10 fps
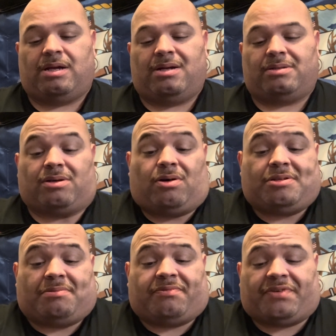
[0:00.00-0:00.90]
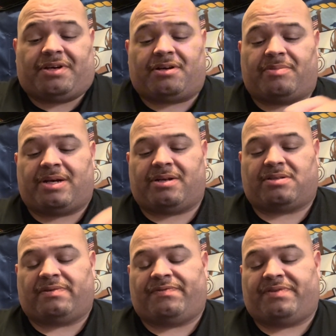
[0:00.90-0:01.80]
It's an awesome figure, man. It's
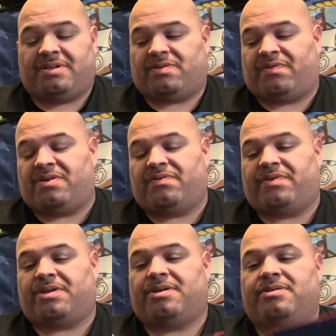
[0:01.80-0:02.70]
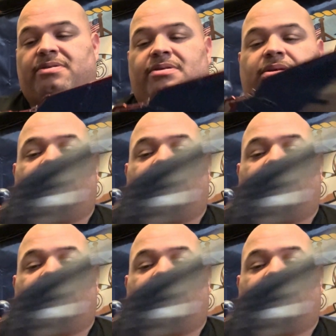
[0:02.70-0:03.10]
fun figures.